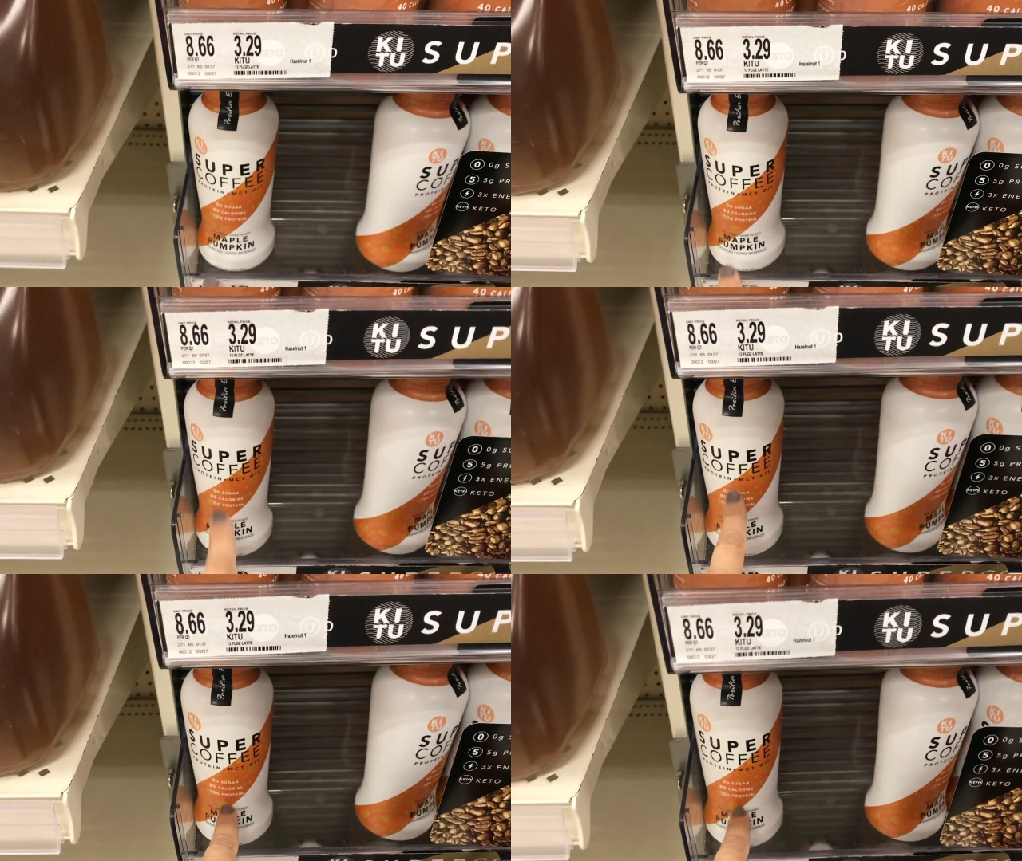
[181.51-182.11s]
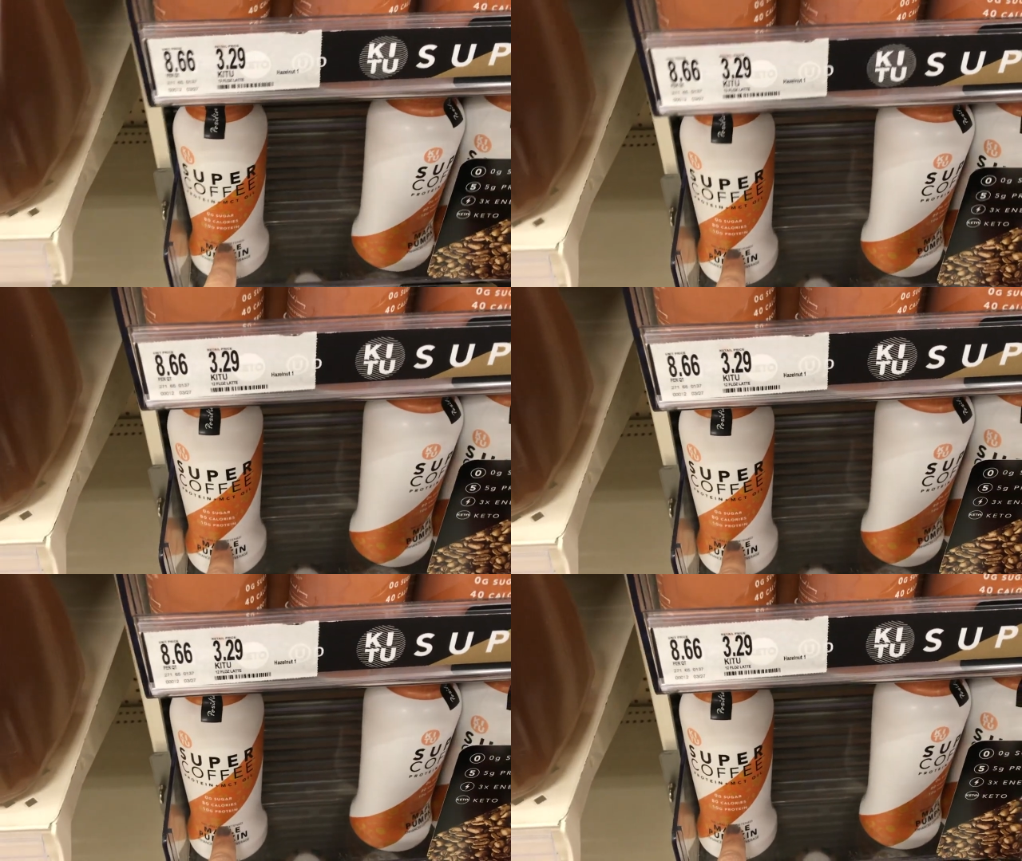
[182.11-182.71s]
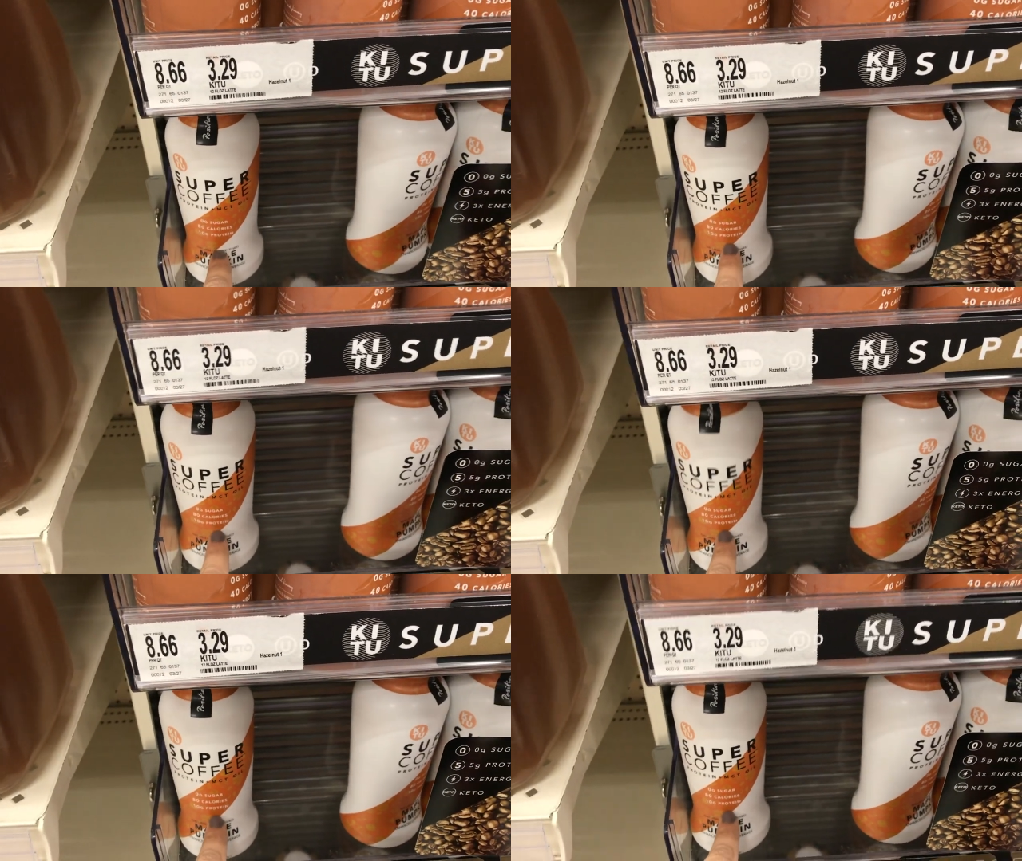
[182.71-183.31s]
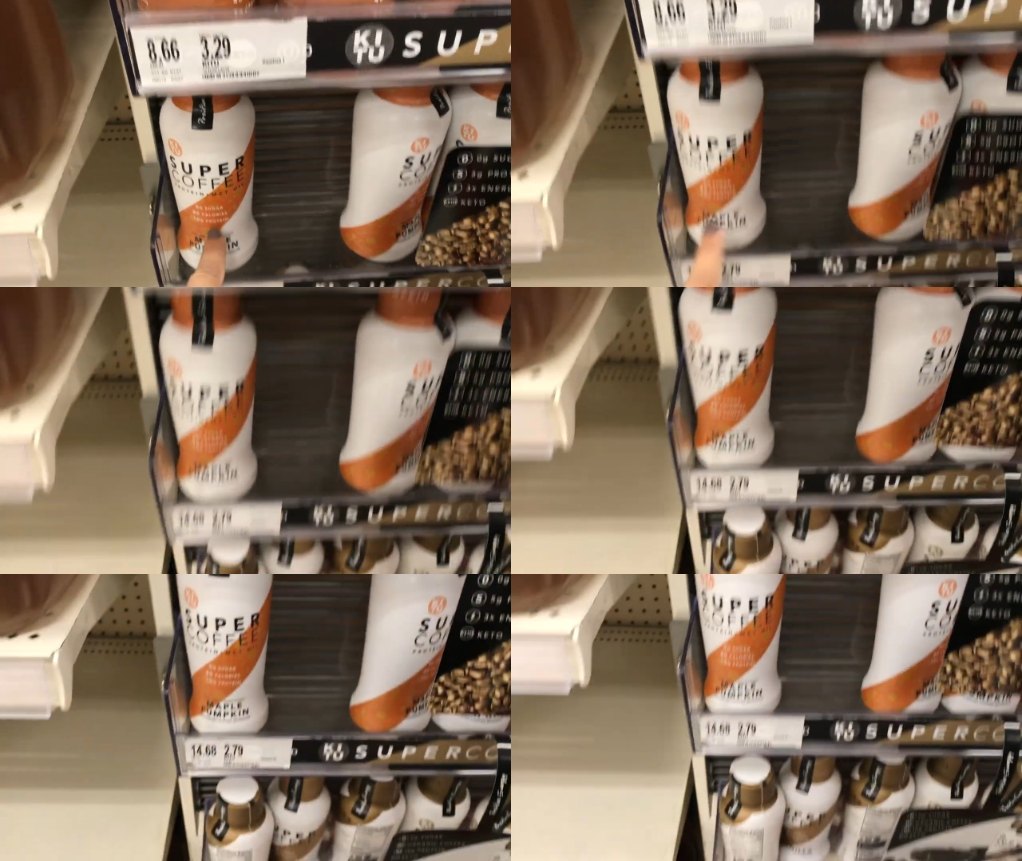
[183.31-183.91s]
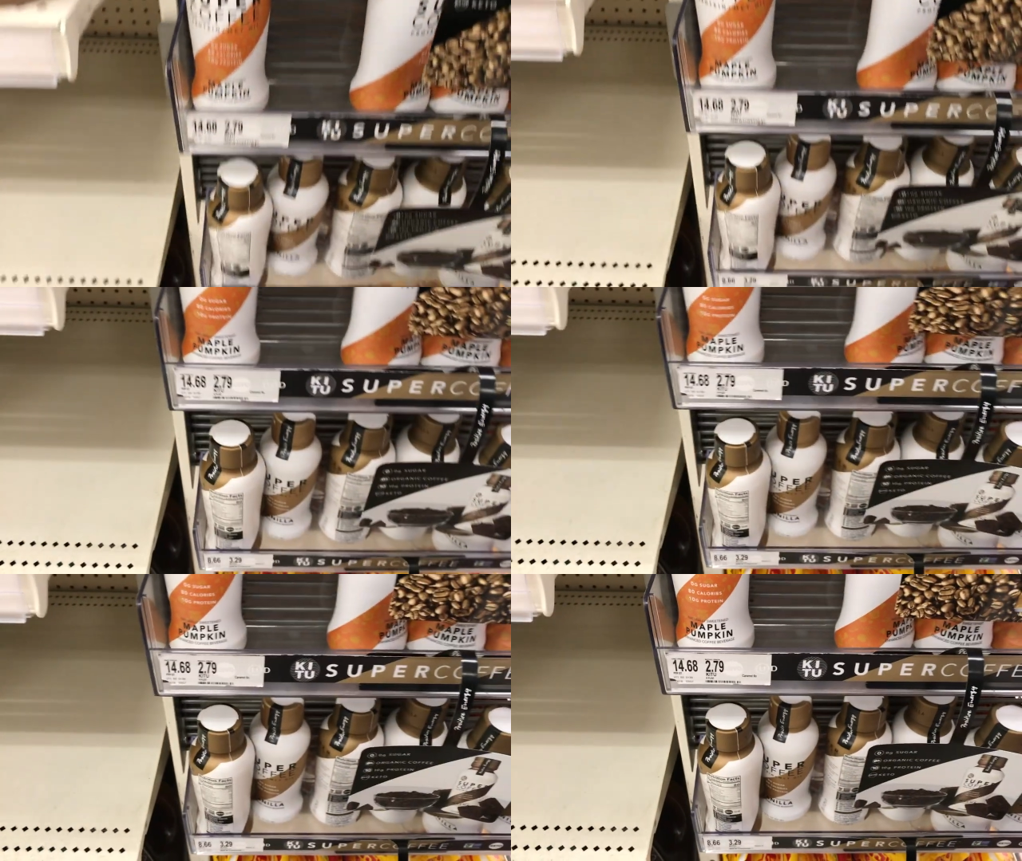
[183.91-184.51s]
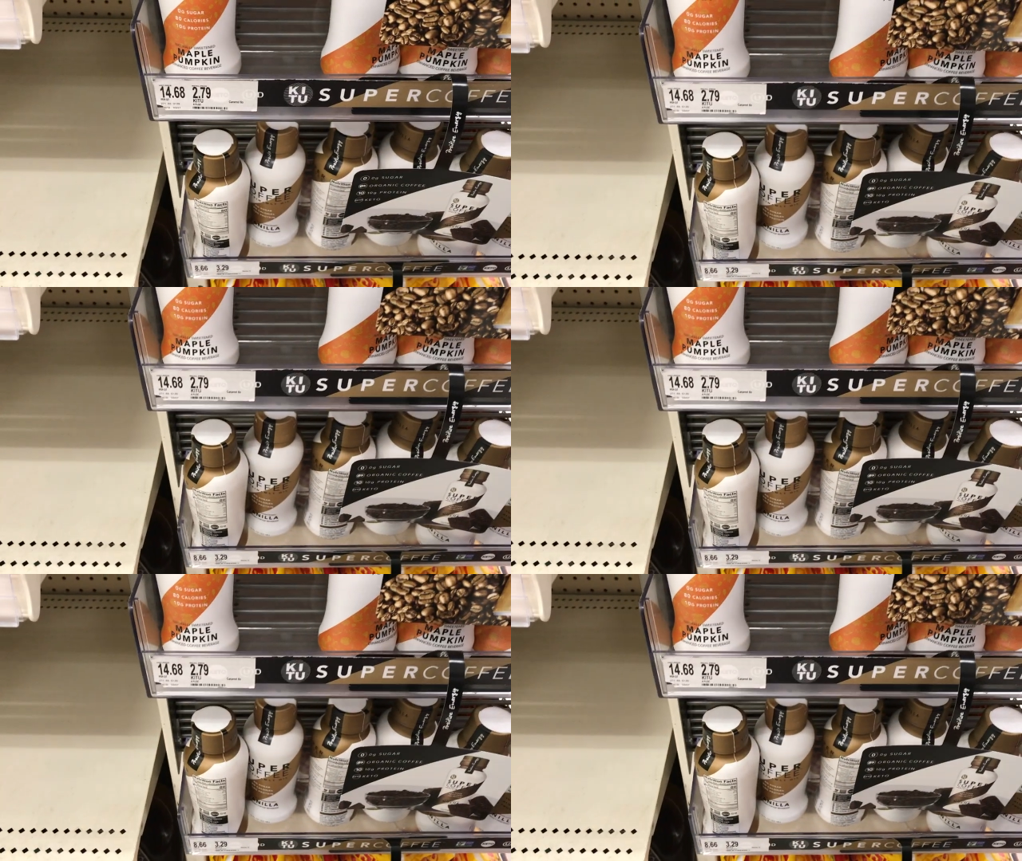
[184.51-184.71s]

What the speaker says: [unreadable: no face in view]